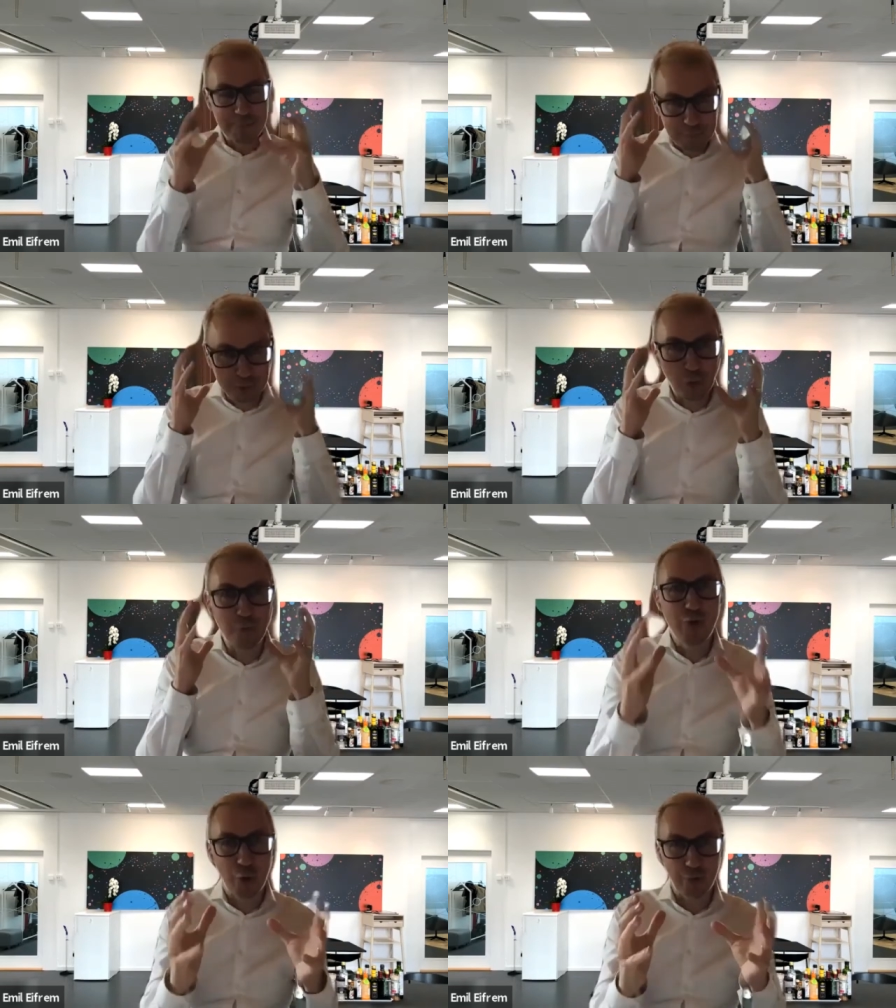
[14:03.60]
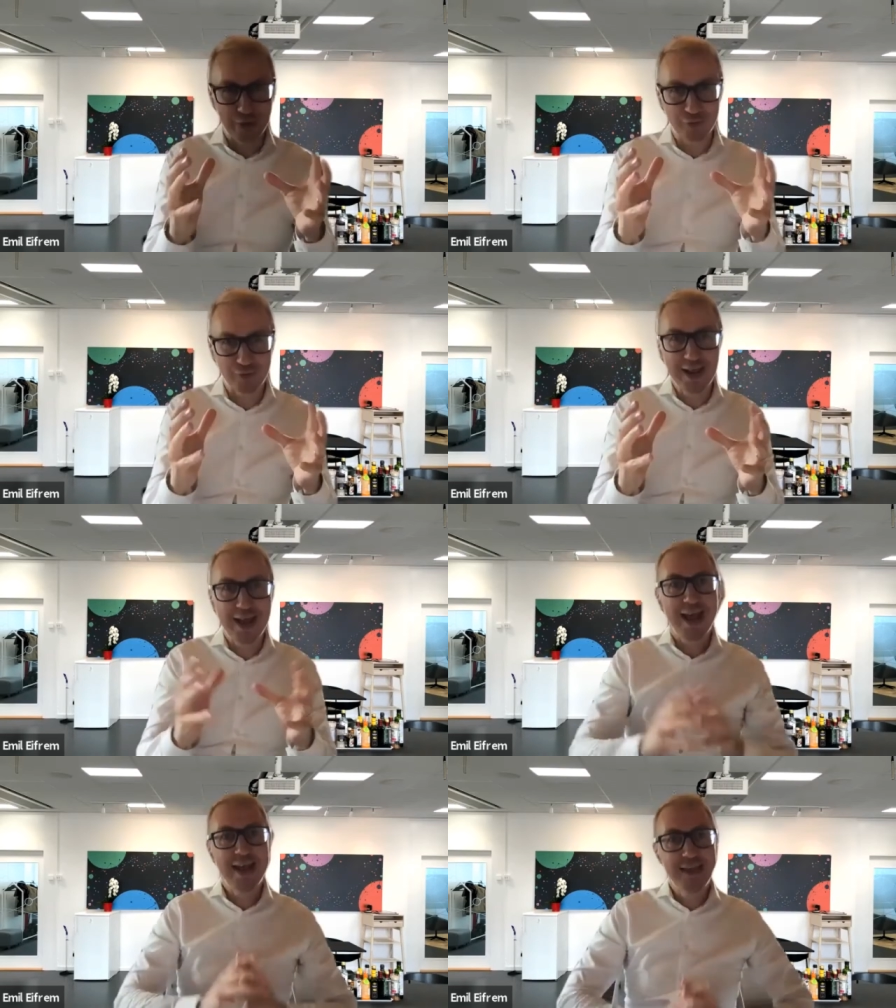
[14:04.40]
And people don't know this, right?
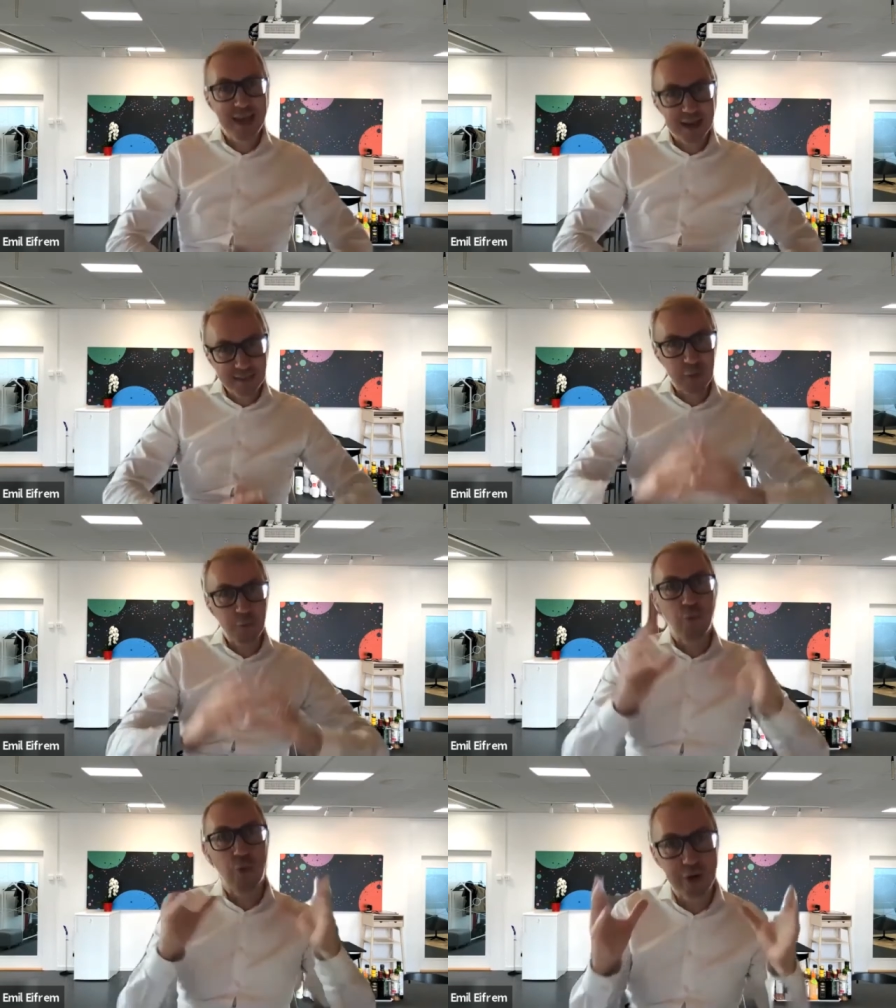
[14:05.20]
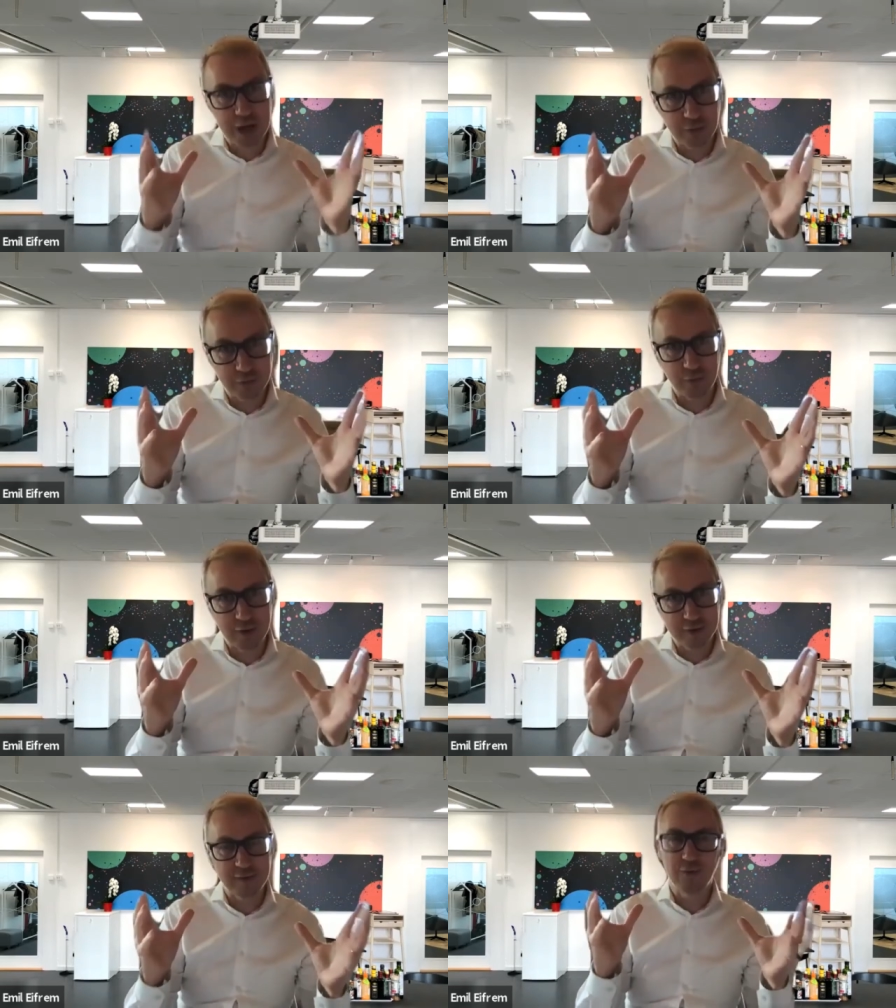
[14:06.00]
And getting that word out there
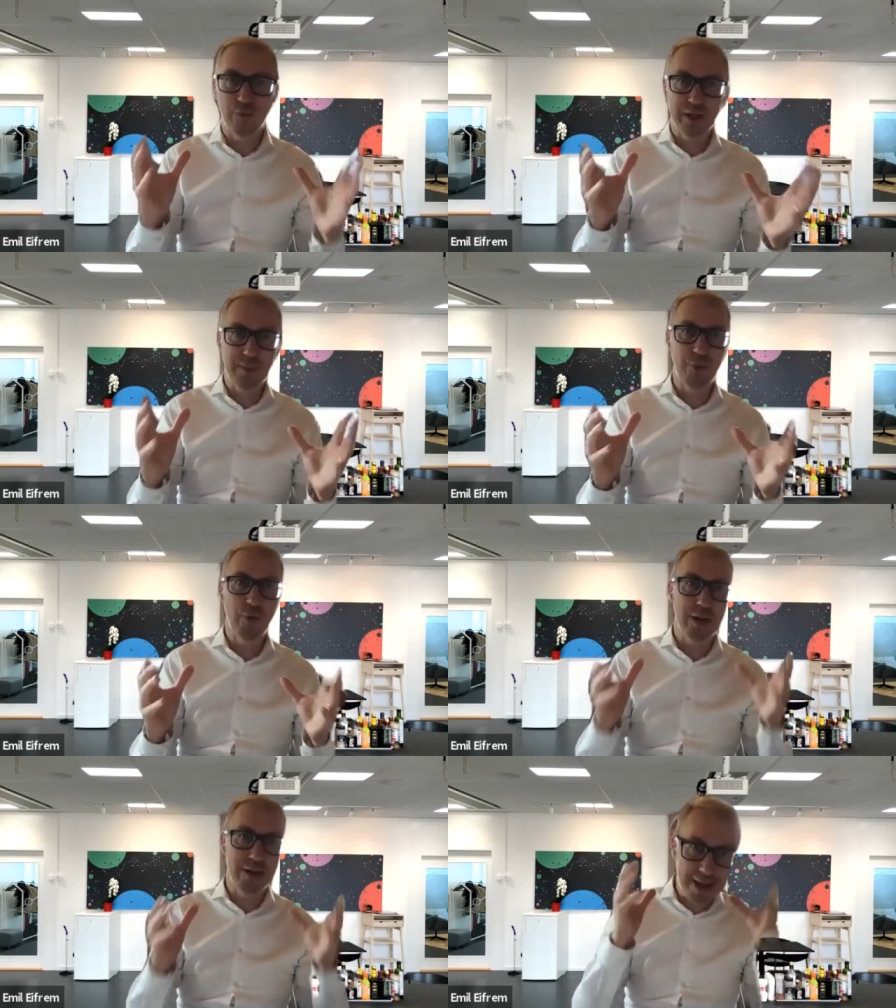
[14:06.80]
is really important.